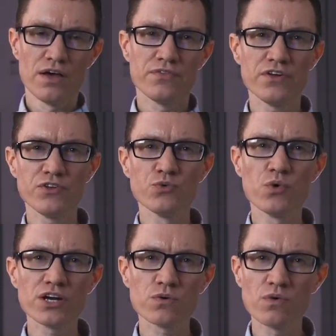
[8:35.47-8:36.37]
then you
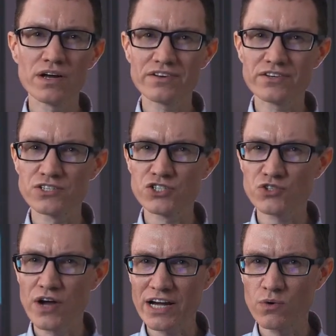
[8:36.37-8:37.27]
wouldn't want it to
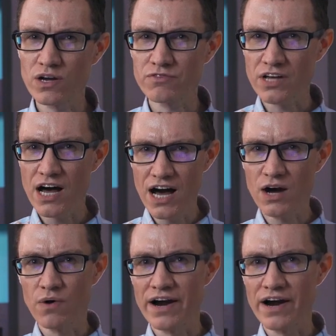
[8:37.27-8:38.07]
strike one of the hot